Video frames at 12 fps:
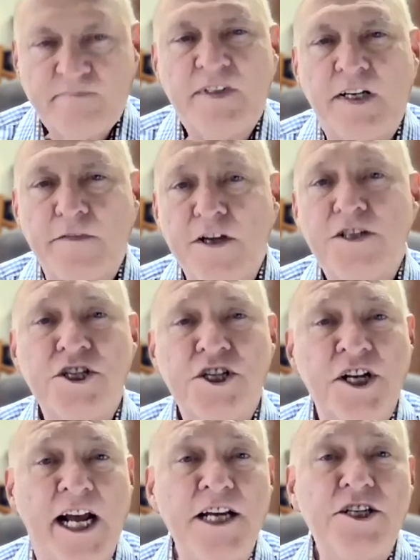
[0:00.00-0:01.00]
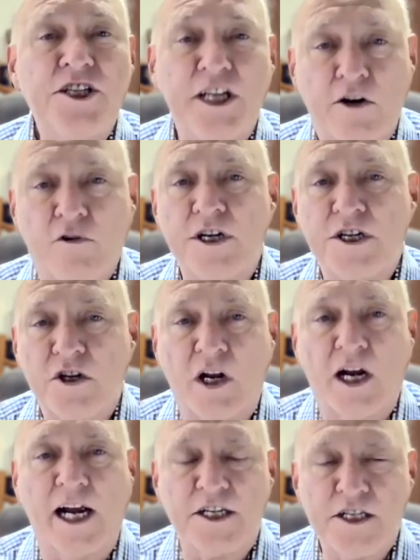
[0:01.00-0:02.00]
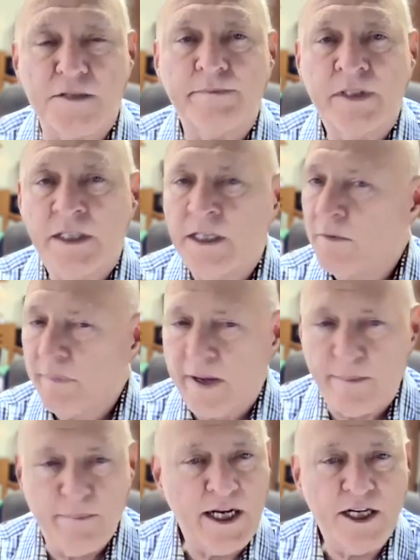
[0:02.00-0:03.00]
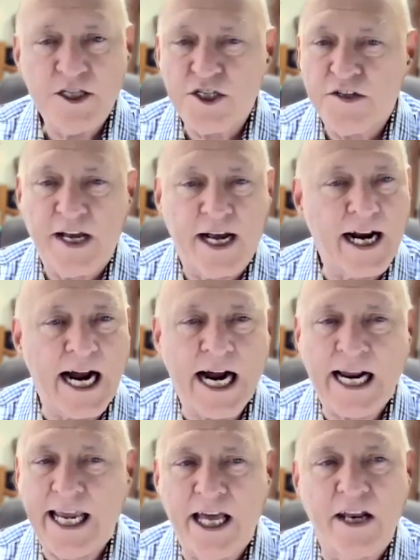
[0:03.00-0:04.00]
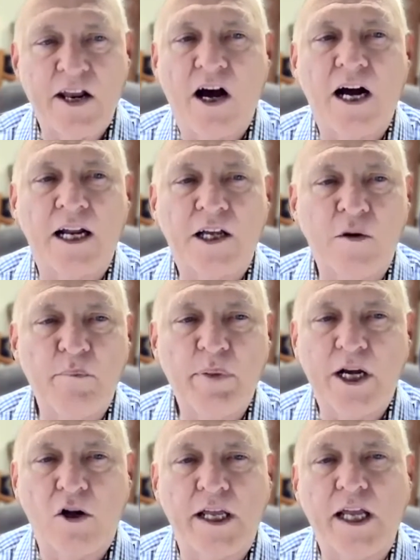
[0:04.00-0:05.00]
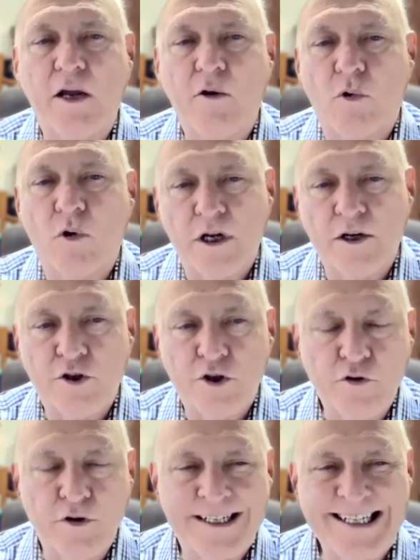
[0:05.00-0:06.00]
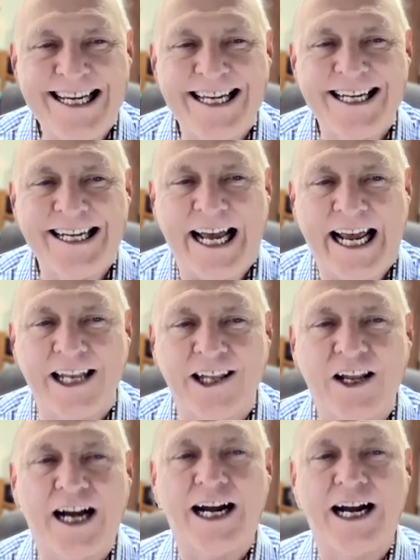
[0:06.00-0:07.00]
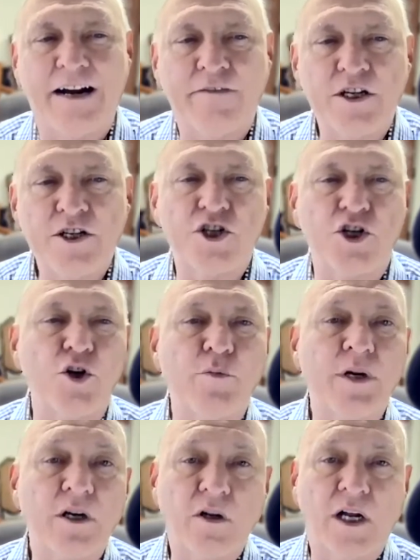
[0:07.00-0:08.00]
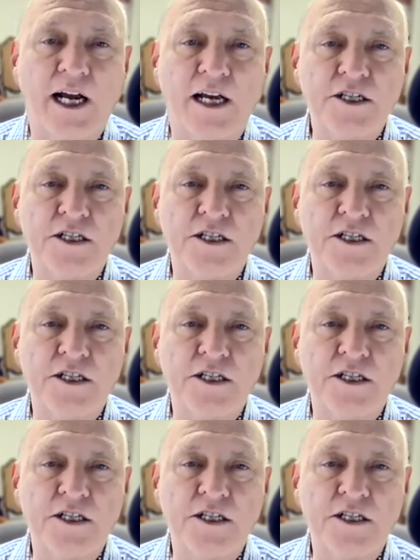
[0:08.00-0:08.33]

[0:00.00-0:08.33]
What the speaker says: This is an asynchronous class. That means that I cannot compel anyone to attend a live Zoom class.